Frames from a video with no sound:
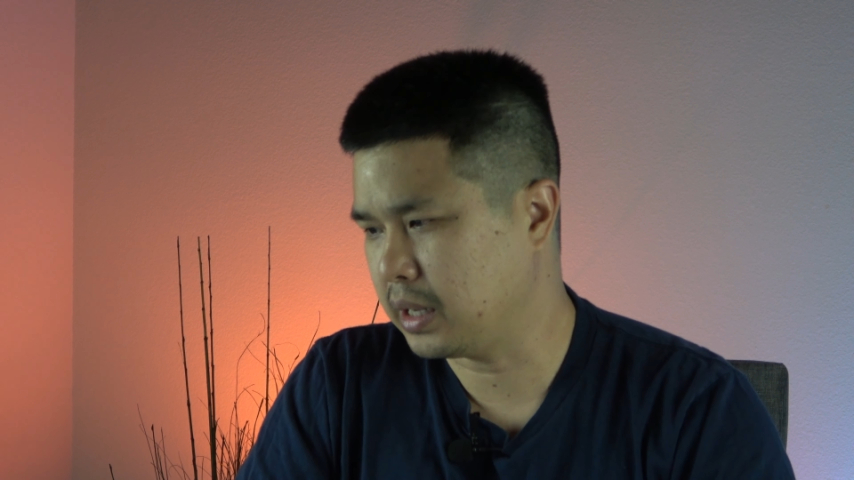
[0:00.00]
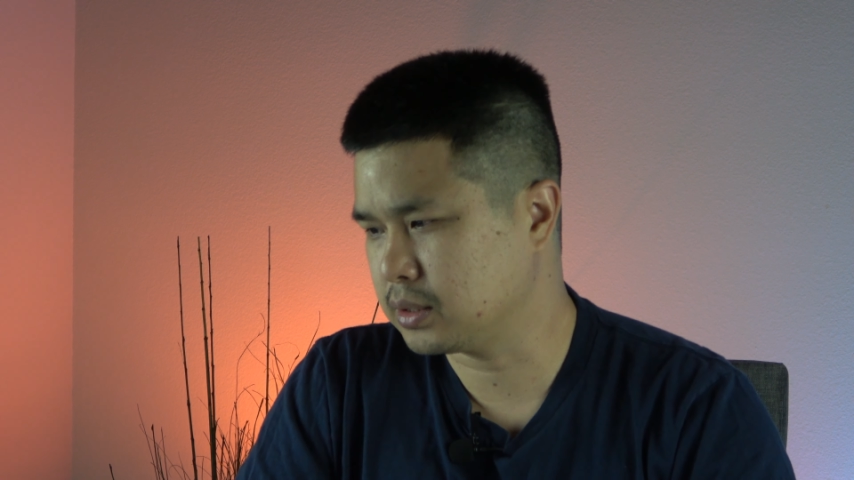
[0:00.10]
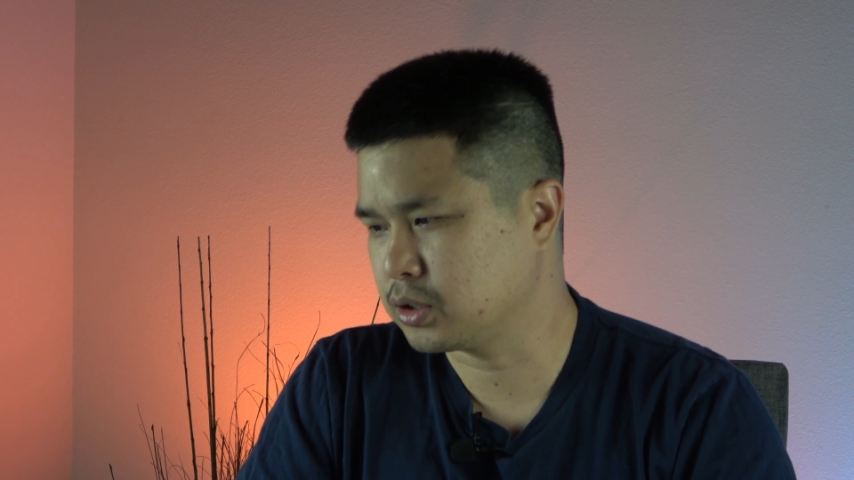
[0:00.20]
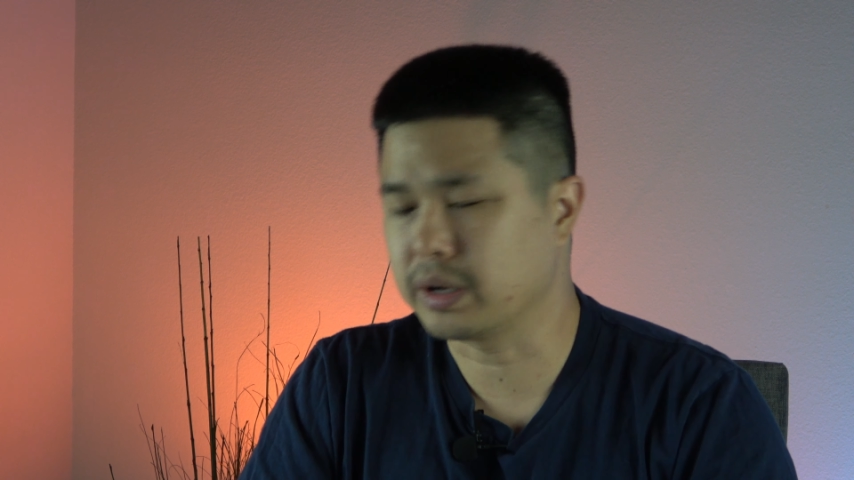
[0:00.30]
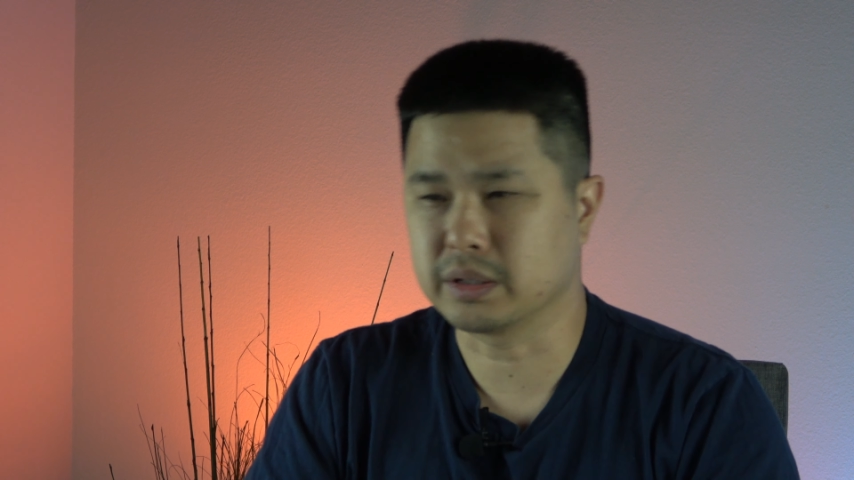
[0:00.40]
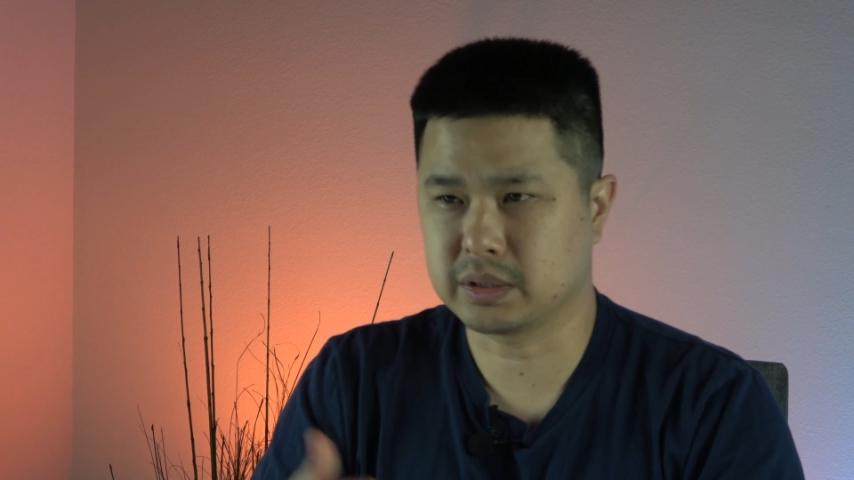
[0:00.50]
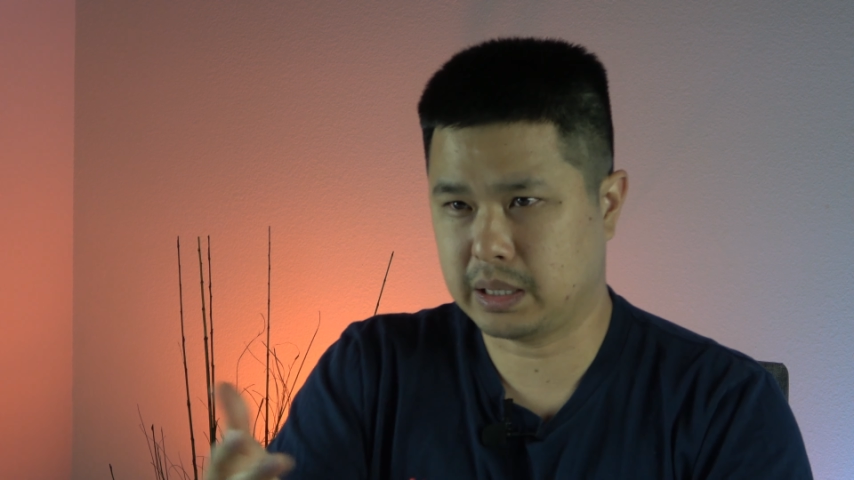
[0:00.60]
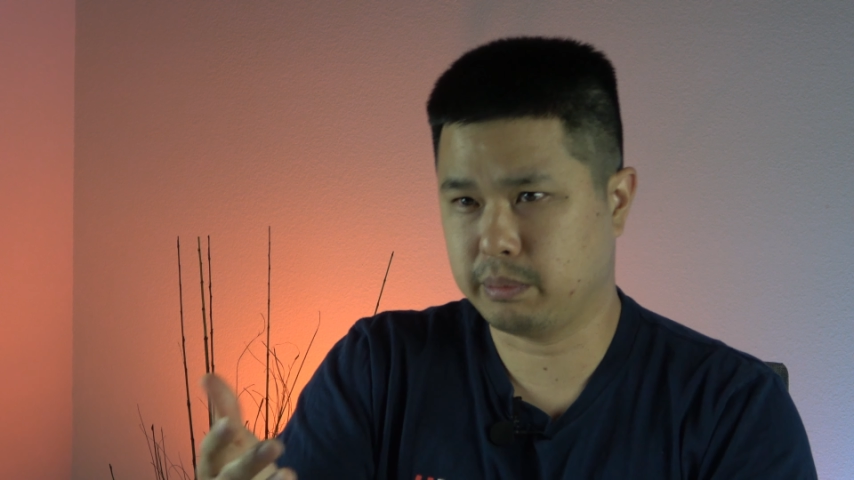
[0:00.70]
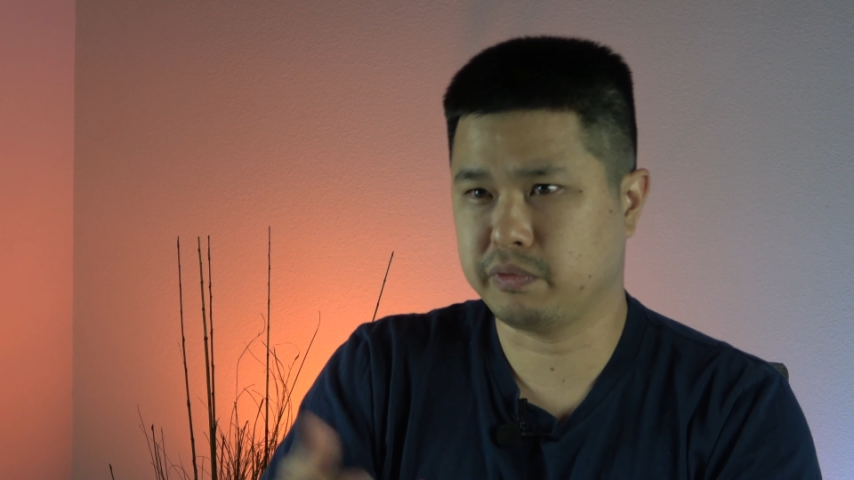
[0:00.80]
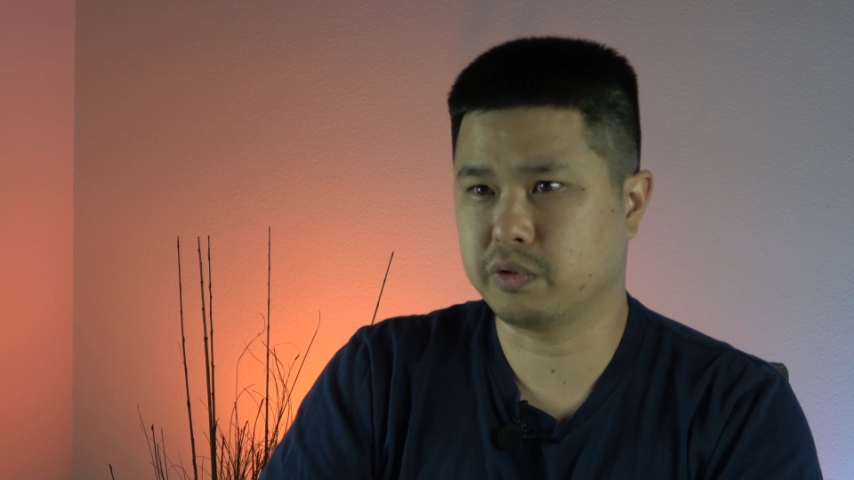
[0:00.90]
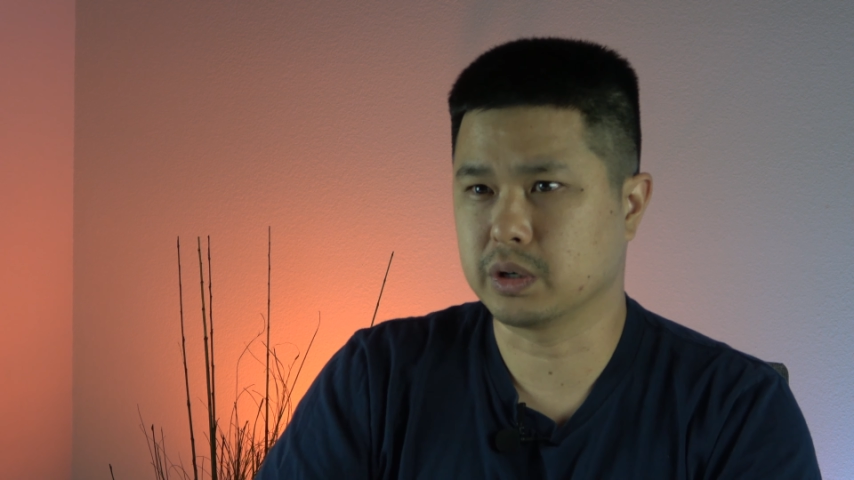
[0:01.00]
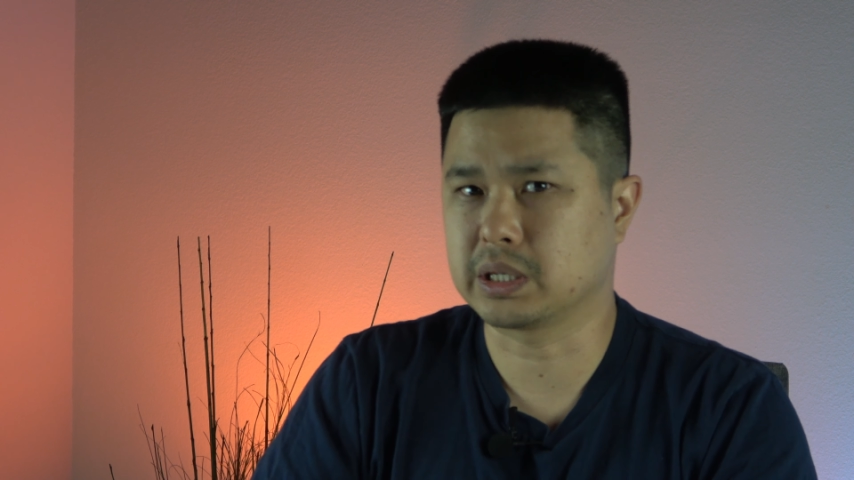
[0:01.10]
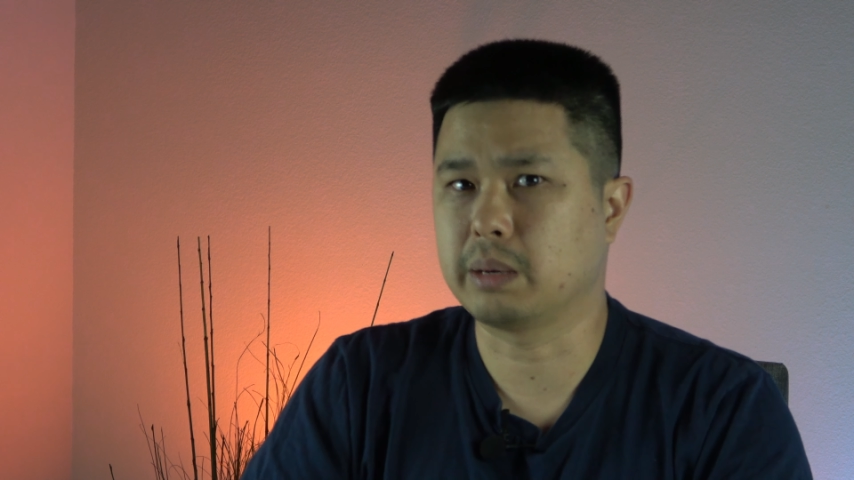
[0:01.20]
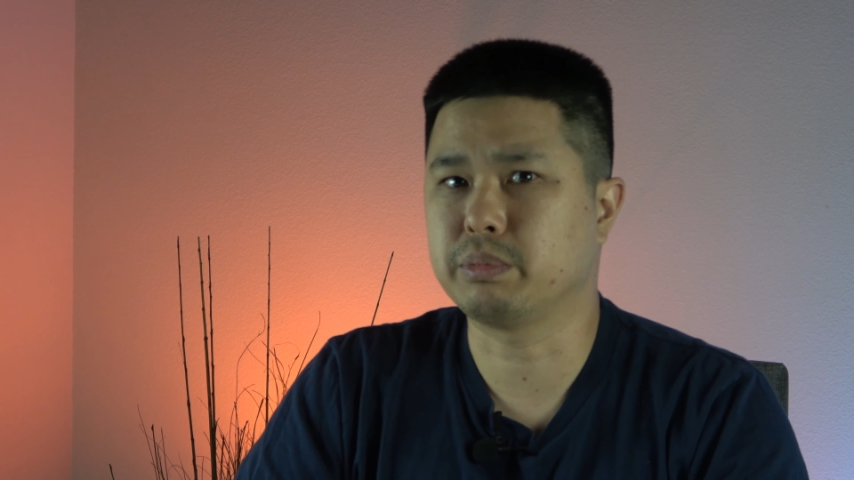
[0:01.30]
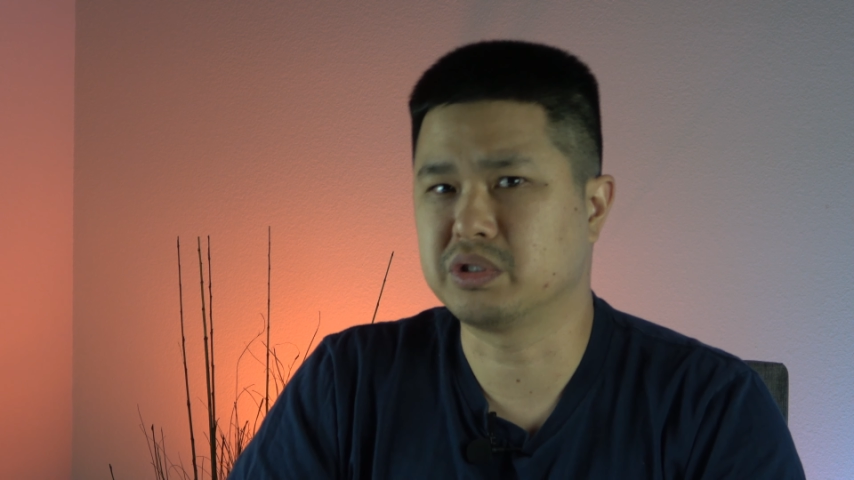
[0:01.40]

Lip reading: So for example,